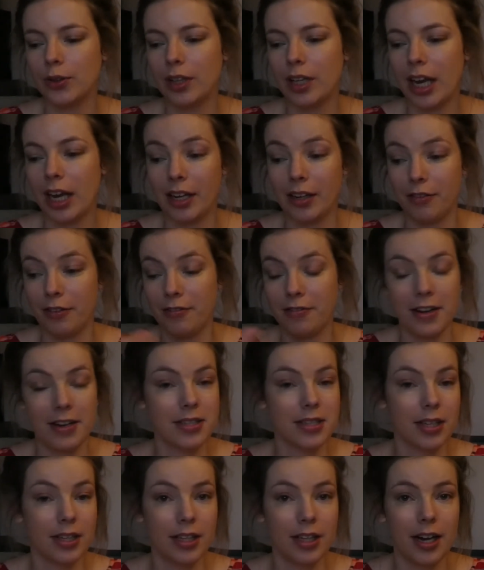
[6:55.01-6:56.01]
and if I find
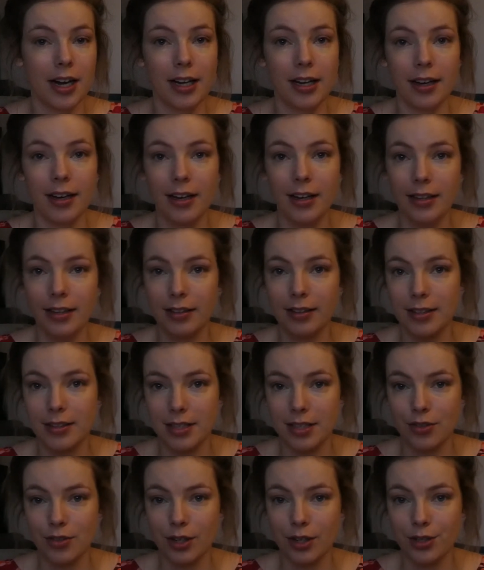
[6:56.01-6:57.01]
something that I like that's a
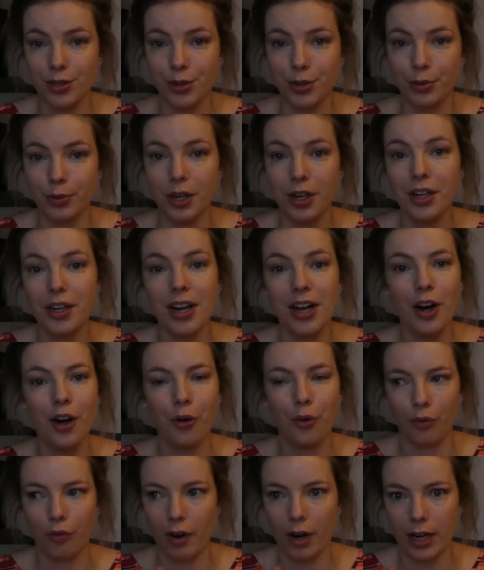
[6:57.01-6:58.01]
drugstore one,
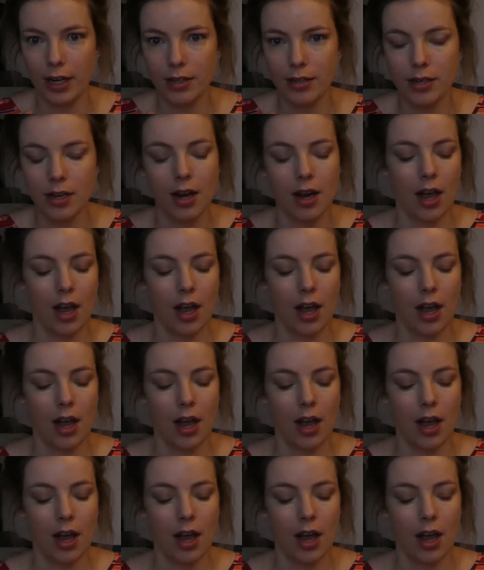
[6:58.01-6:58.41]
great.